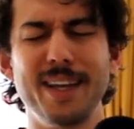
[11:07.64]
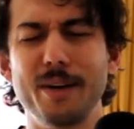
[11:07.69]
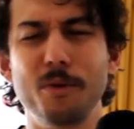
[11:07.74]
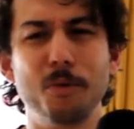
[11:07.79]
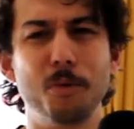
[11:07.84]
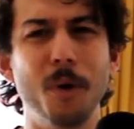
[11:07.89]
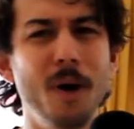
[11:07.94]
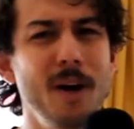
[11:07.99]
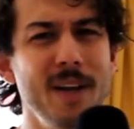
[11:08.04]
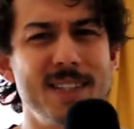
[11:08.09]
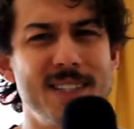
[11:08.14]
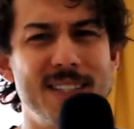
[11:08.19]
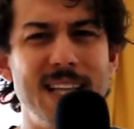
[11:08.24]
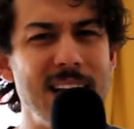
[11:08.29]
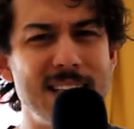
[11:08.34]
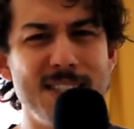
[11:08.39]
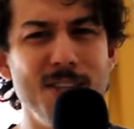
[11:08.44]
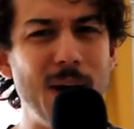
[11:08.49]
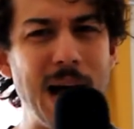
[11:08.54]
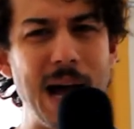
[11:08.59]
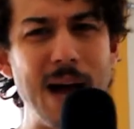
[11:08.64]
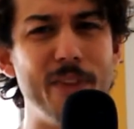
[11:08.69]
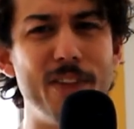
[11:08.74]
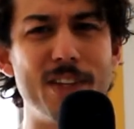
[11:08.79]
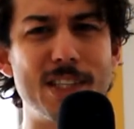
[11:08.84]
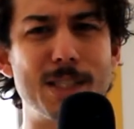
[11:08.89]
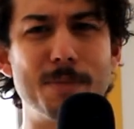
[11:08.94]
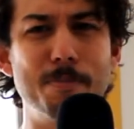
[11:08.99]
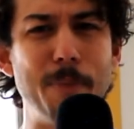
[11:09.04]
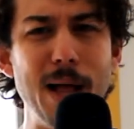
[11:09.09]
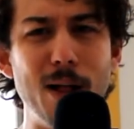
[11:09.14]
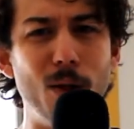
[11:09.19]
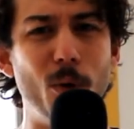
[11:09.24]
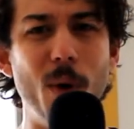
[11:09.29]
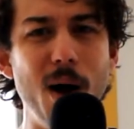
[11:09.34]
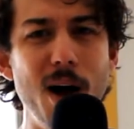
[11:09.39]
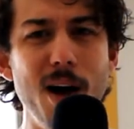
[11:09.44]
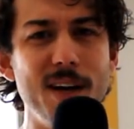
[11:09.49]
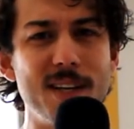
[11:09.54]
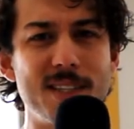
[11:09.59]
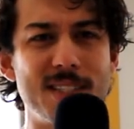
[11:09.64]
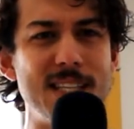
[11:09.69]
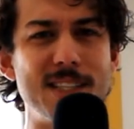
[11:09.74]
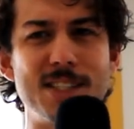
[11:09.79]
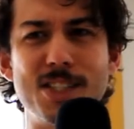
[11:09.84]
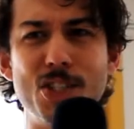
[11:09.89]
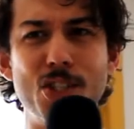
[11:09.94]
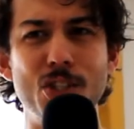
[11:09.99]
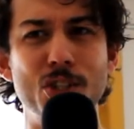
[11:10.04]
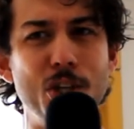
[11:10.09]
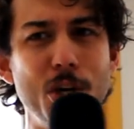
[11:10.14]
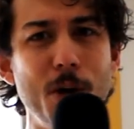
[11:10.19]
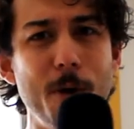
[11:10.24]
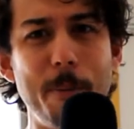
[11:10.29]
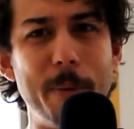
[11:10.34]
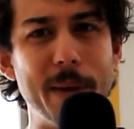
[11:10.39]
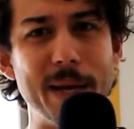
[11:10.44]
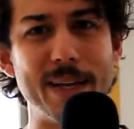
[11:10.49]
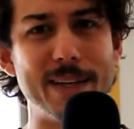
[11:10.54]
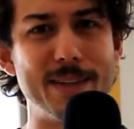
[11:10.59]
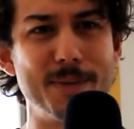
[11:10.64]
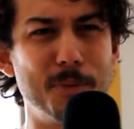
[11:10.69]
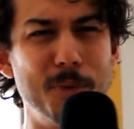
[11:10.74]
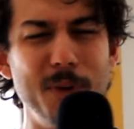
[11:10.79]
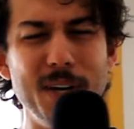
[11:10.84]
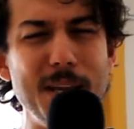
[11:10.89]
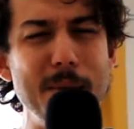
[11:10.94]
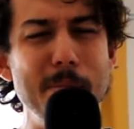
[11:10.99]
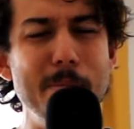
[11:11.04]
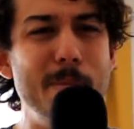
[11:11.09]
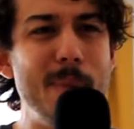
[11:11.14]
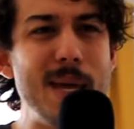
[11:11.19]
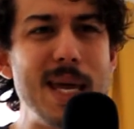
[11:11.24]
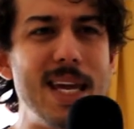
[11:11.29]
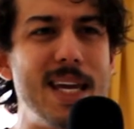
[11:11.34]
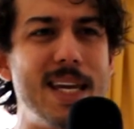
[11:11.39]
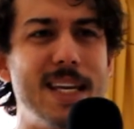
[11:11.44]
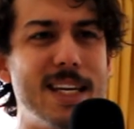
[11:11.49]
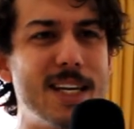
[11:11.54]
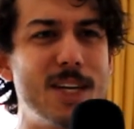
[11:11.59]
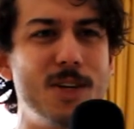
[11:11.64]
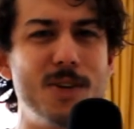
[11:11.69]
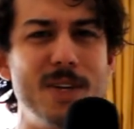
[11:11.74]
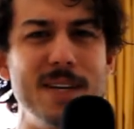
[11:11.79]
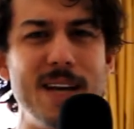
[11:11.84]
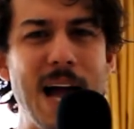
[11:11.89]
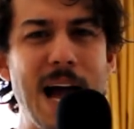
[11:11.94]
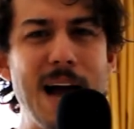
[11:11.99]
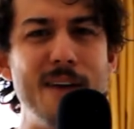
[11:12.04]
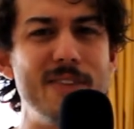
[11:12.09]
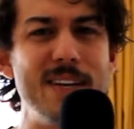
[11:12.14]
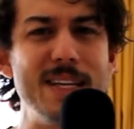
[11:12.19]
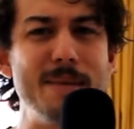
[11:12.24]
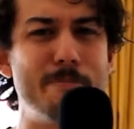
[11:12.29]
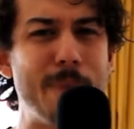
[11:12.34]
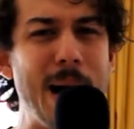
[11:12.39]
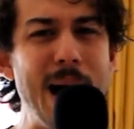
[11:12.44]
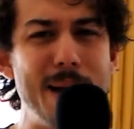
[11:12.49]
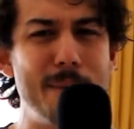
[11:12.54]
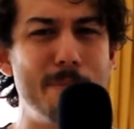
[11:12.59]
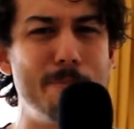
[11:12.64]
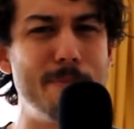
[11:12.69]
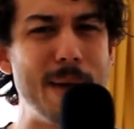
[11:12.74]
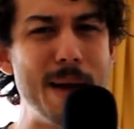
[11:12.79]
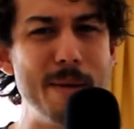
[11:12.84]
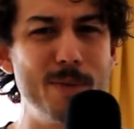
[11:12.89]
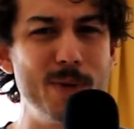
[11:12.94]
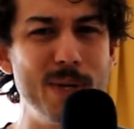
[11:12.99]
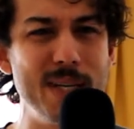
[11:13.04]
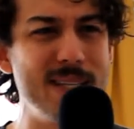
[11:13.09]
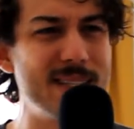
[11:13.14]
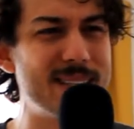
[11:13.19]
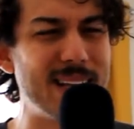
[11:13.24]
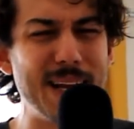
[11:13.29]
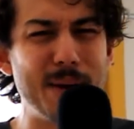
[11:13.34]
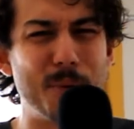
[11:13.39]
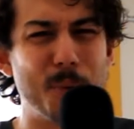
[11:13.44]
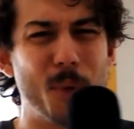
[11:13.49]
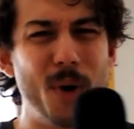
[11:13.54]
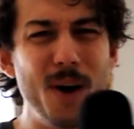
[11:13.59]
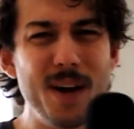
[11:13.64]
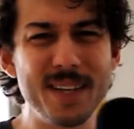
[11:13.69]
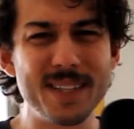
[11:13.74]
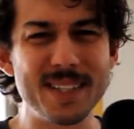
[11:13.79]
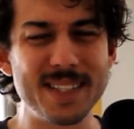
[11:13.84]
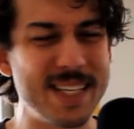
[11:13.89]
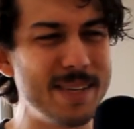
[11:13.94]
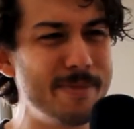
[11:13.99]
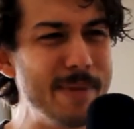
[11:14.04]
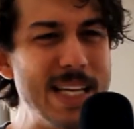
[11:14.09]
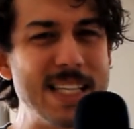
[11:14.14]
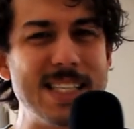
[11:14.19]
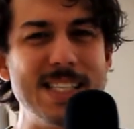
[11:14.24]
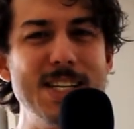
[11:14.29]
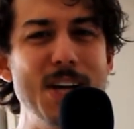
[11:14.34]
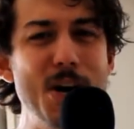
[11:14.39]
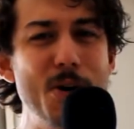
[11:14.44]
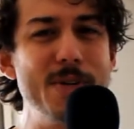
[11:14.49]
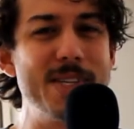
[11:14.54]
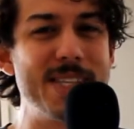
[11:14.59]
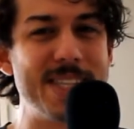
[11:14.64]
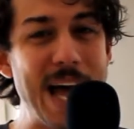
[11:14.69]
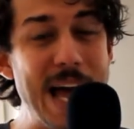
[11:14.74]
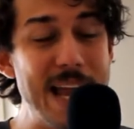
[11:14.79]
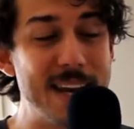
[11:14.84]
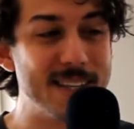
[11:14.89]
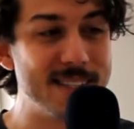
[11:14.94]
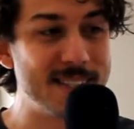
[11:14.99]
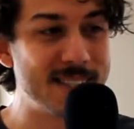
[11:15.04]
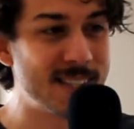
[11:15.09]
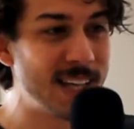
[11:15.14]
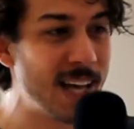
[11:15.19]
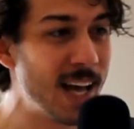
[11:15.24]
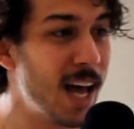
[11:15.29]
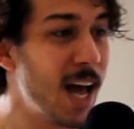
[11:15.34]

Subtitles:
What? That's not how the spell works. That's stupid. What do you mean you didn't have any bad memories? Like, what? It makes no sense.